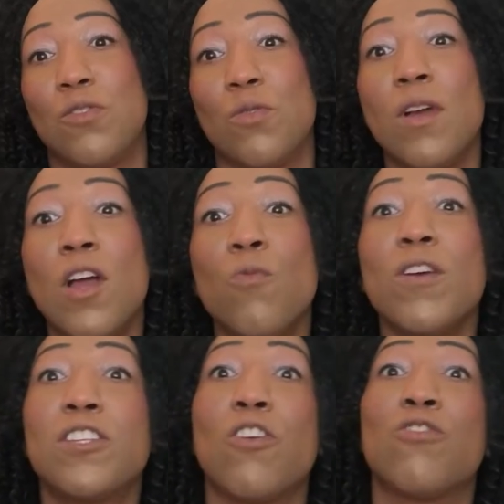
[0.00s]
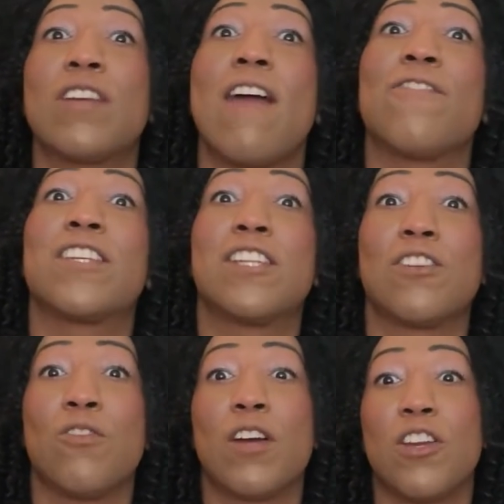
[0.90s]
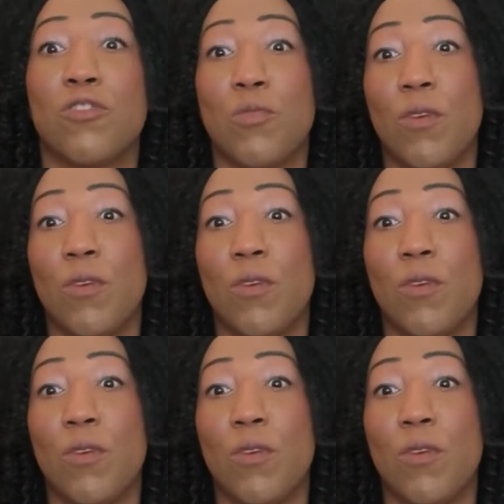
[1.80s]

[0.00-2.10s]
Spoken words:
to research every single country